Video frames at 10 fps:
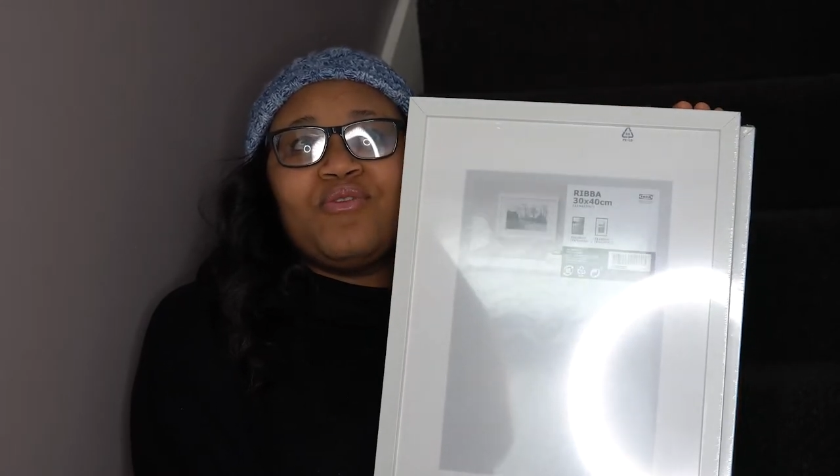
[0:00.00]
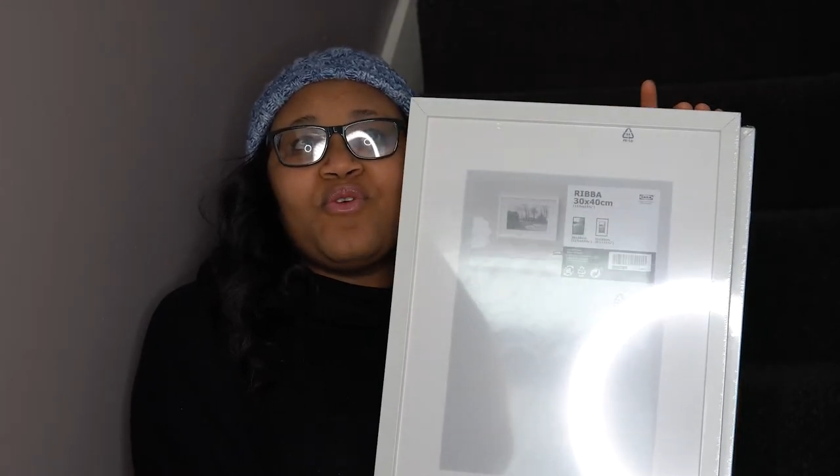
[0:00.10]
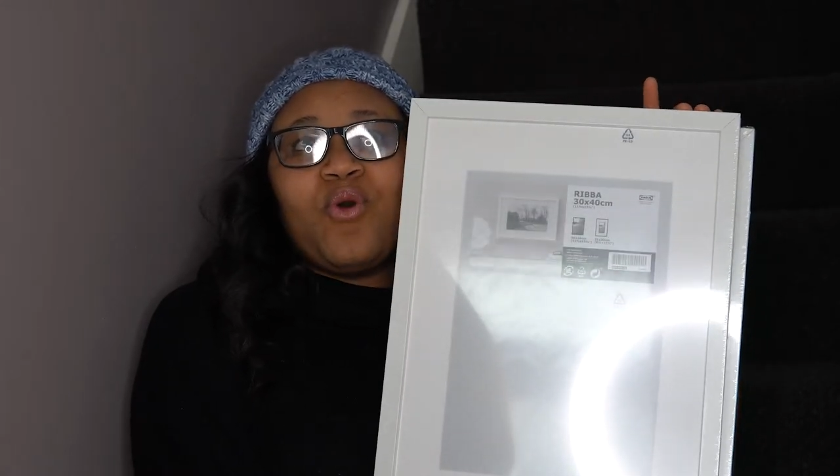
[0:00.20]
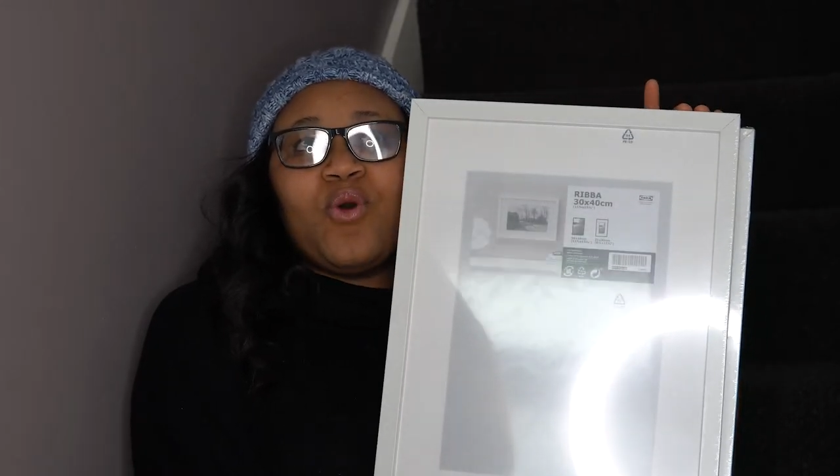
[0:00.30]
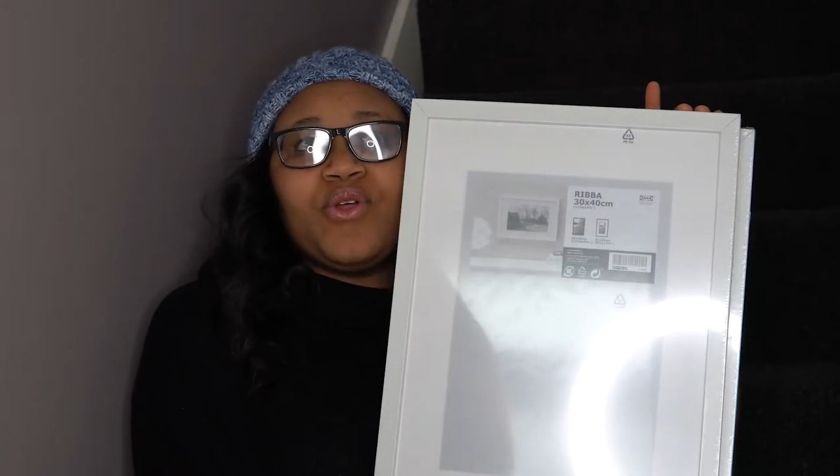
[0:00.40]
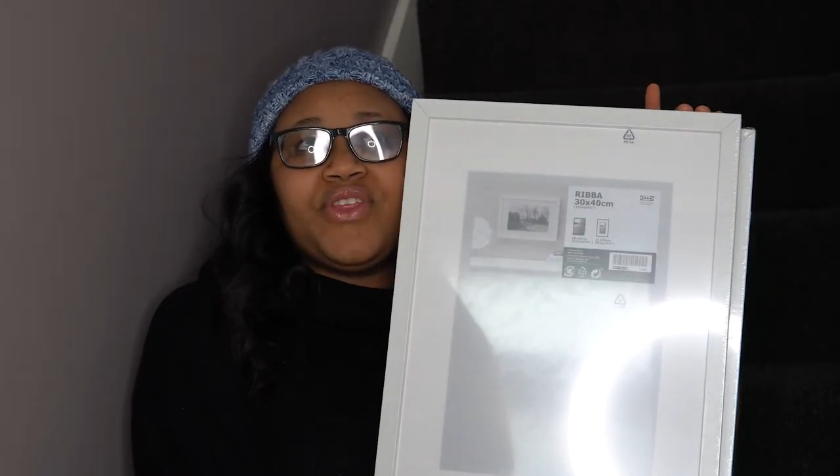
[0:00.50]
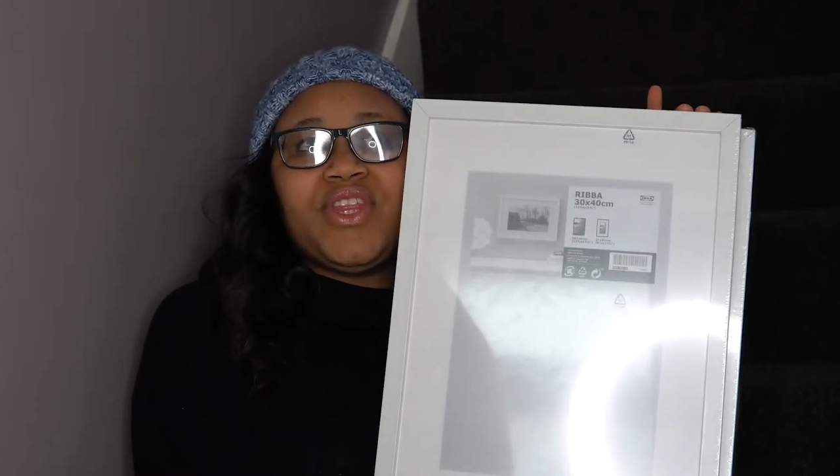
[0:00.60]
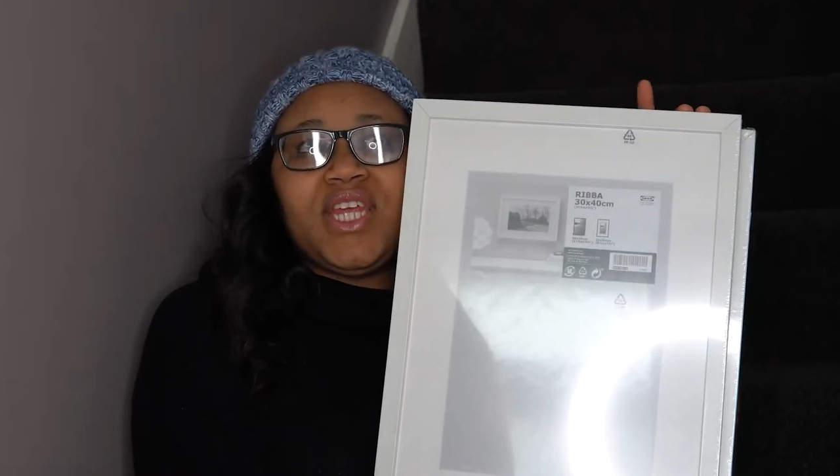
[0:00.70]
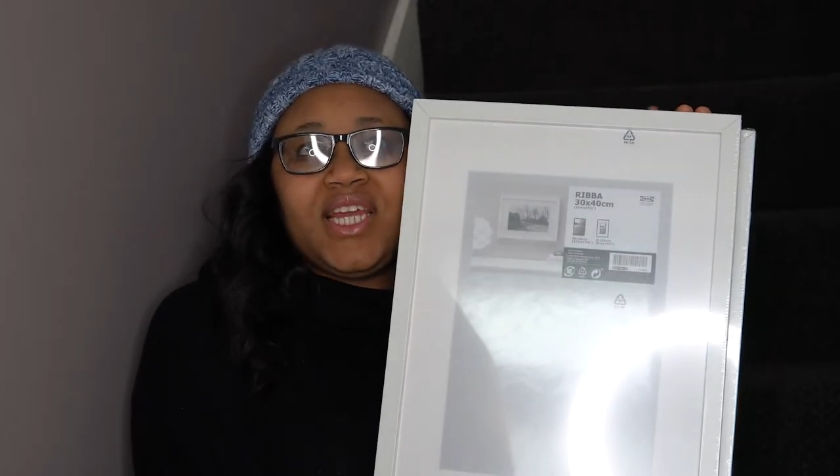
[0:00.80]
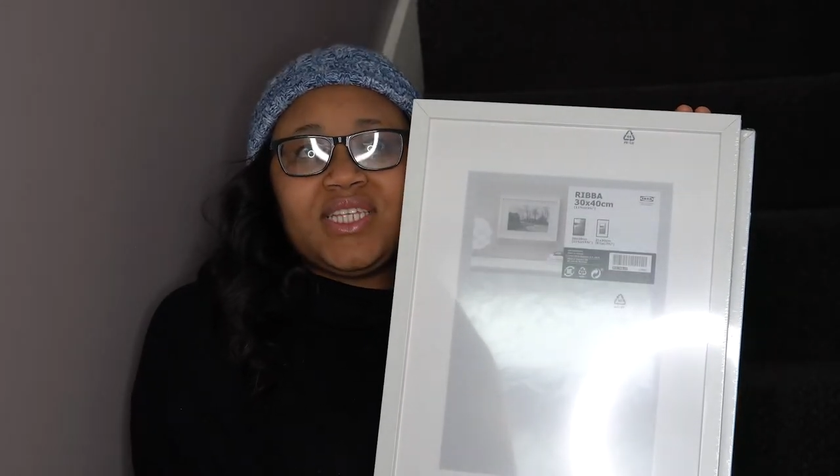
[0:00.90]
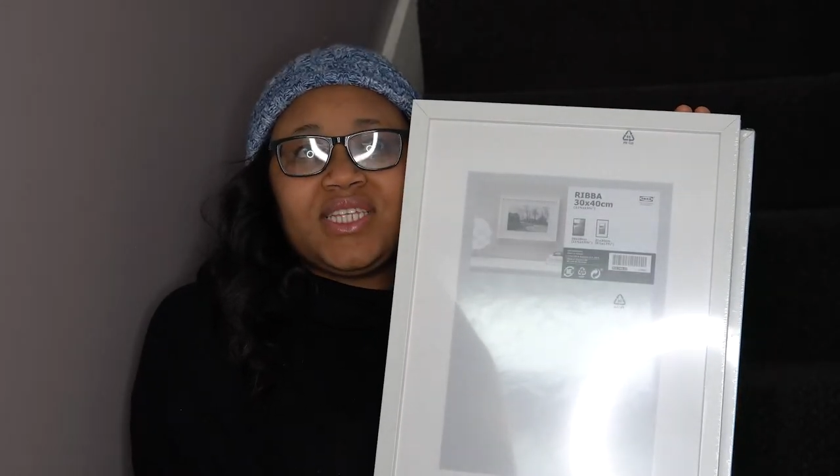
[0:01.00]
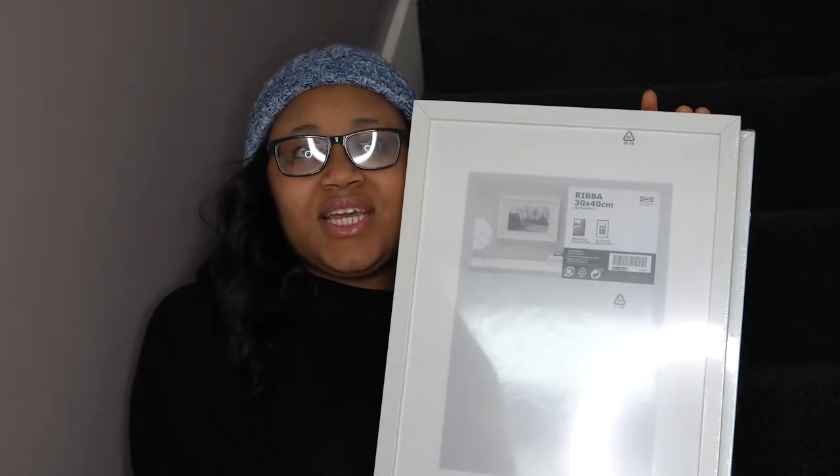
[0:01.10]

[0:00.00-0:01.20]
for this